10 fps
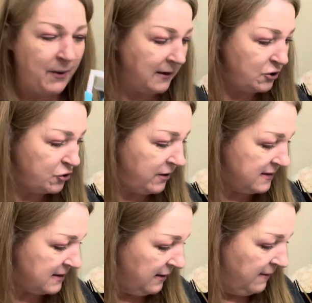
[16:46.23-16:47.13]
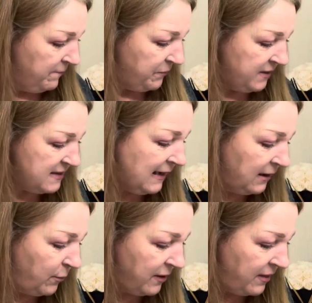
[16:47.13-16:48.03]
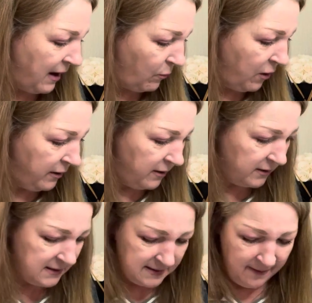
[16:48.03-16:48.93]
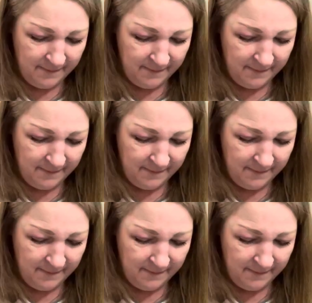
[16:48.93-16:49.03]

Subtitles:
batteries and tell you whether that works.